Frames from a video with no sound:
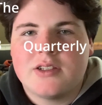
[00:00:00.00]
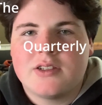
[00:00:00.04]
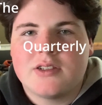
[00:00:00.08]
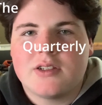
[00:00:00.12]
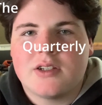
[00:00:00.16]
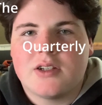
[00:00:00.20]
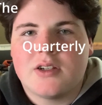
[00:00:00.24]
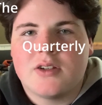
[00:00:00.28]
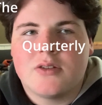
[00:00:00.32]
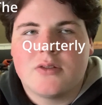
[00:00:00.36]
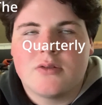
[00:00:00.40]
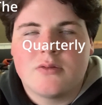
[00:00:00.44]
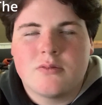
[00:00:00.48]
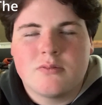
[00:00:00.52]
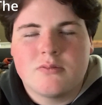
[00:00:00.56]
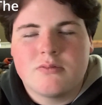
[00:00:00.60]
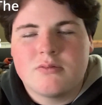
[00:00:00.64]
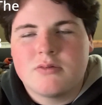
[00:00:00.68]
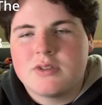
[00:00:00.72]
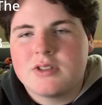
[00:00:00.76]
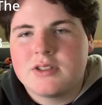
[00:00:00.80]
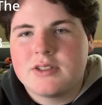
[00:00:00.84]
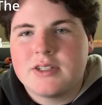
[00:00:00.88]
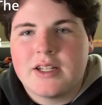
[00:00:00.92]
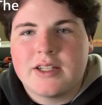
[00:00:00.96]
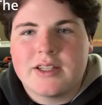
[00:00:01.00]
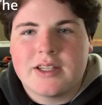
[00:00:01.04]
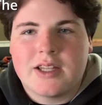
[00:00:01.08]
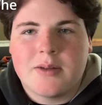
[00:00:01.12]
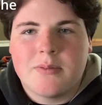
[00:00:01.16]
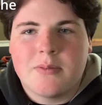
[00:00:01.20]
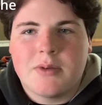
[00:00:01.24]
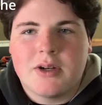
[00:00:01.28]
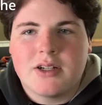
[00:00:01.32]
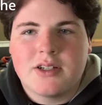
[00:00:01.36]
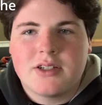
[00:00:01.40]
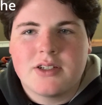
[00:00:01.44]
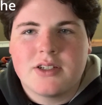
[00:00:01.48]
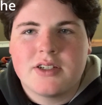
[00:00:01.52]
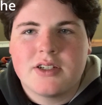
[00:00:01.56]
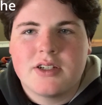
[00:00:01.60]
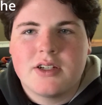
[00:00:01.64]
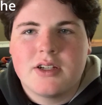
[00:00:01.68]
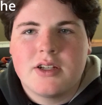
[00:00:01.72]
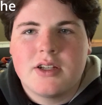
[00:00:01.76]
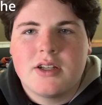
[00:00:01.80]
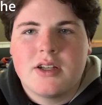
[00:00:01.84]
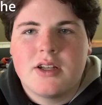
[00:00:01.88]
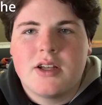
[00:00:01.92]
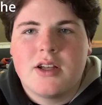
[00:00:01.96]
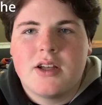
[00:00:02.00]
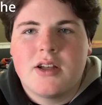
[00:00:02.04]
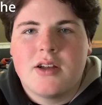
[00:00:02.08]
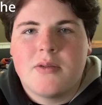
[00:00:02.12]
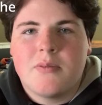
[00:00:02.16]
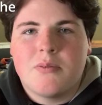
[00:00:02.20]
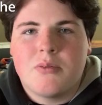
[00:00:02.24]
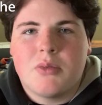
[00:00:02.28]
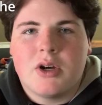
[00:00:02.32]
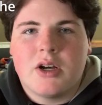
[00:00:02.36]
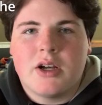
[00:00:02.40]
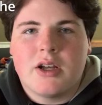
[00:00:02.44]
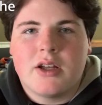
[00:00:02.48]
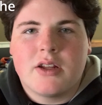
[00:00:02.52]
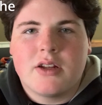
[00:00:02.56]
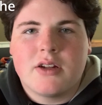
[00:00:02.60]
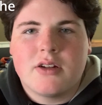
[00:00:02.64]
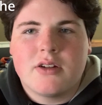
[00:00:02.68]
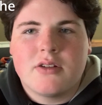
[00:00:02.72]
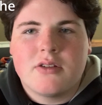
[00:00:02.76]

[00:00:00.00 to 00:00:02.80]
so it's not that much, but